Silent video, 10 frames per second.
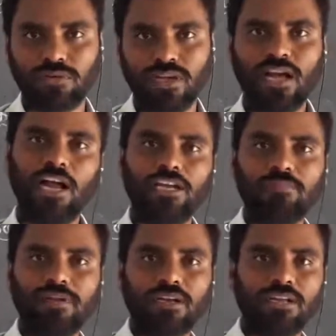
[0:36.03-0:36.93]

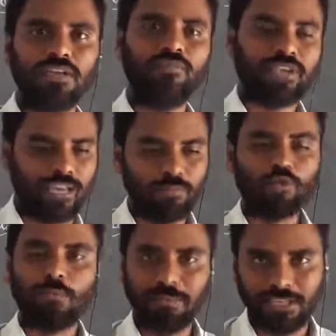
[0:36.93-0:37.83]
ultimately we can able to
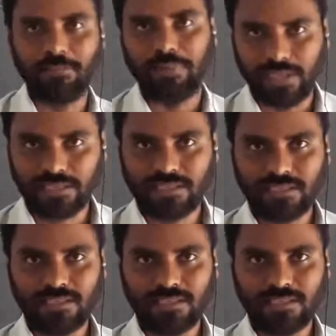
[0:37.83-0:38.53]
apply the brakes,